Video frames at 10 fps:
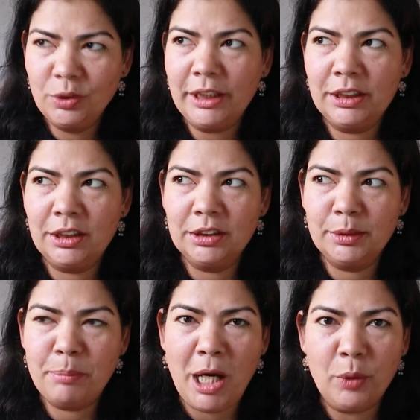like
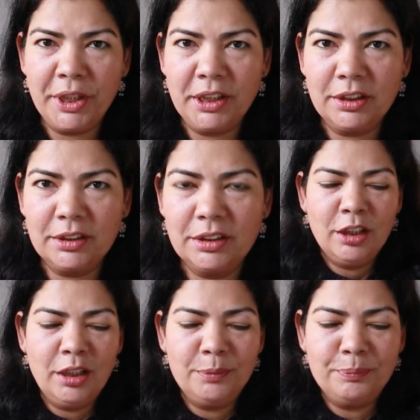the bowing,
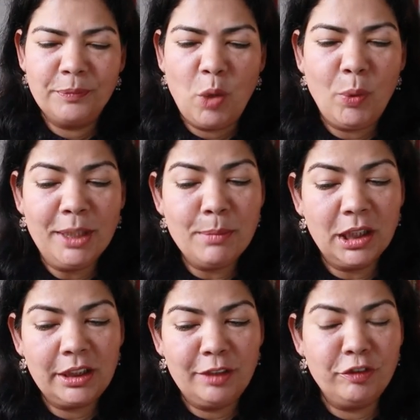when the
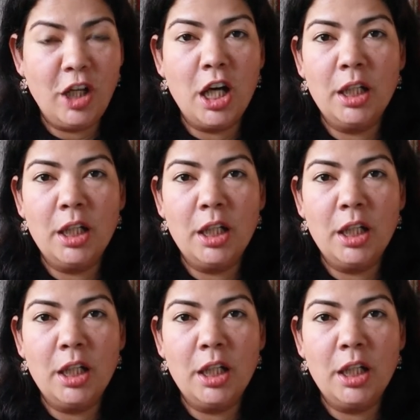monk came for